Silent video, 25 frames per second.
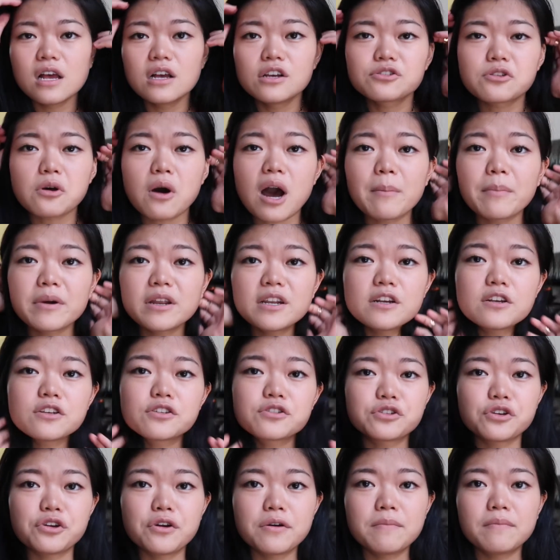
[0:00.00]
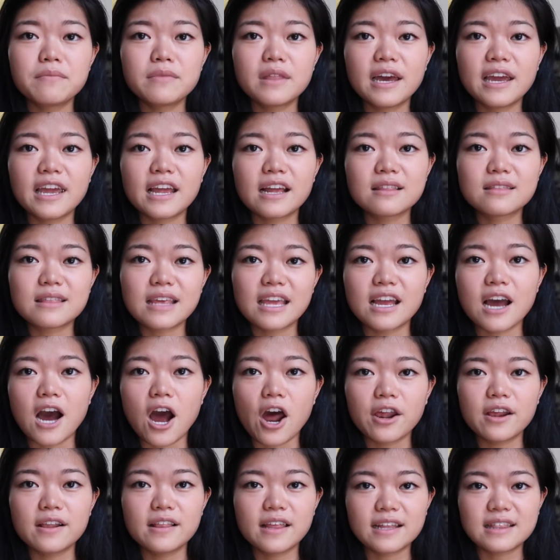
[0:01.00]
So I'm gonna assume like they
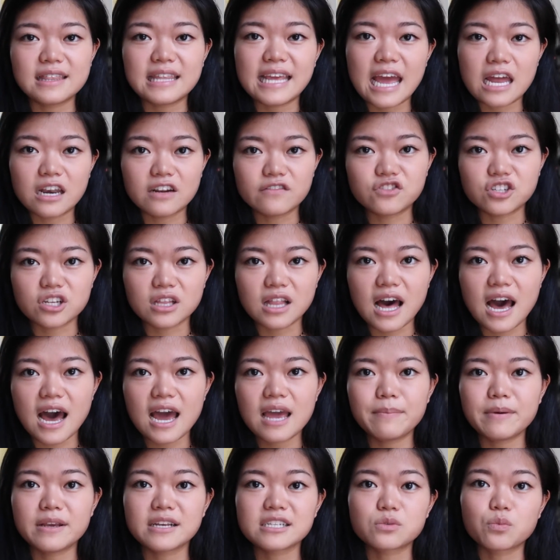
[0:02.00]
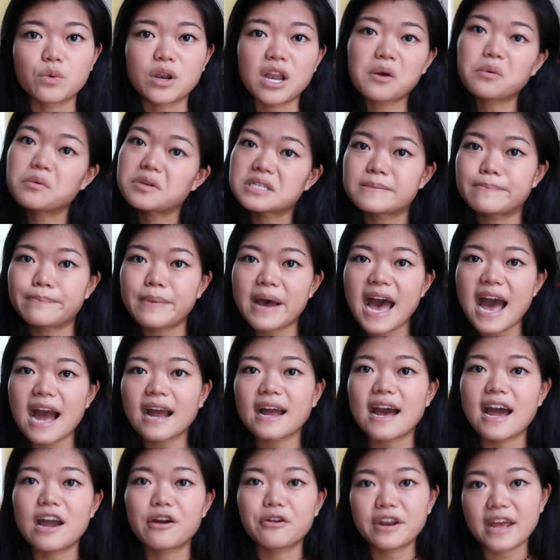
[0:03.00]
got it like the end of July, because when I was
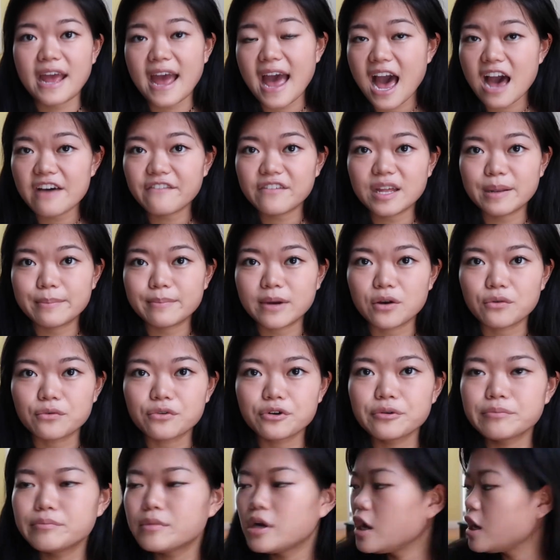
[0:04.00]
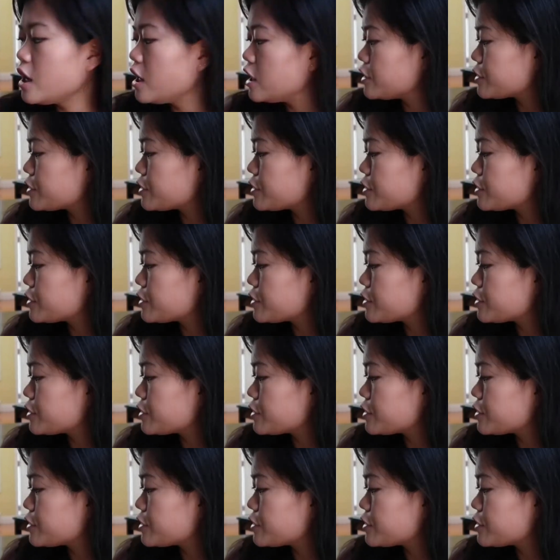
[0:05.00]
back I already have it in my room.